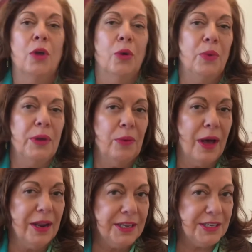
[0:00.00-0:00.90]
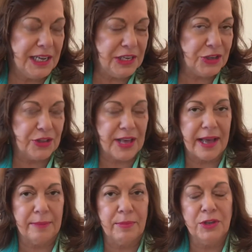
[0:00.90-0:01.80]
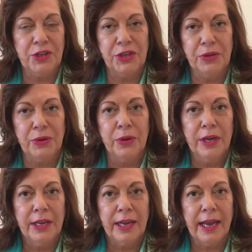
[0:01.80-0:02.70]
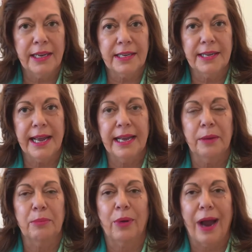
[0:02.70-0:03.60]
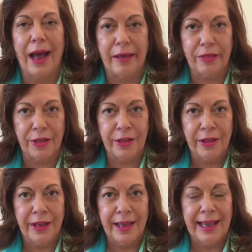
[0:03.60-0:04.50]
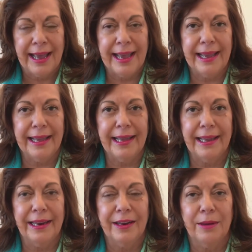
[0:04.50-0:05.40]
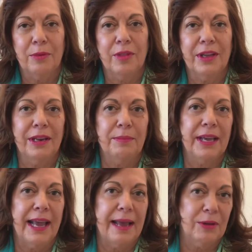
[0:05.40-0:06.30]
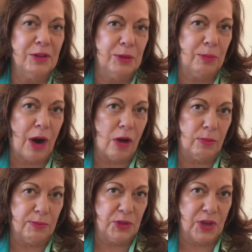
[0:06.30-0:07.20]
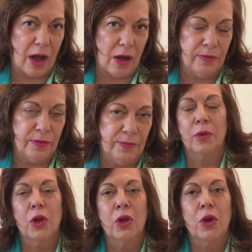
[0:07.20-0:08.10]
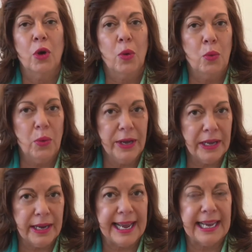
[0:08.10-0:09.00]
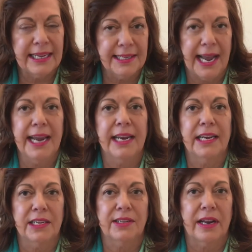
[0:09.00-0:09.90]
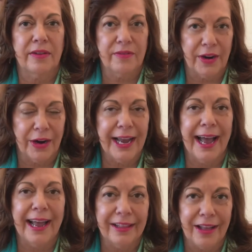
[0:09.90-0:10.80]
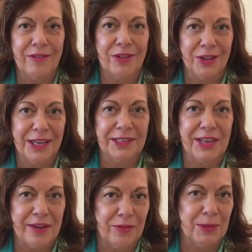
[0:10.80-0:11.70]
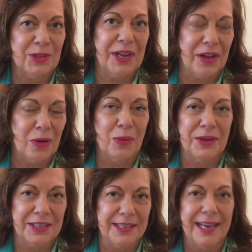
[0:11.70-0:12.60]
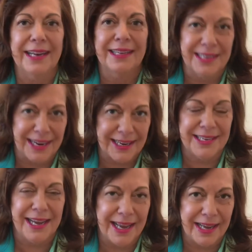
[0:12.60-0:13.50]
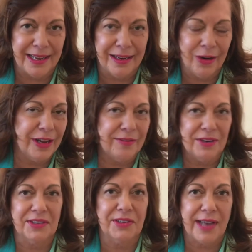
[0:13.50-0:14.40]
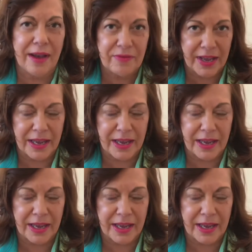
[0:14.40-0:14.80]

We want to teach them to kind of take a breath and then be able to problem solve. When anxiety is at a very high level, let's say from a scale of 1 to 10, it's at a 10 or even a 7,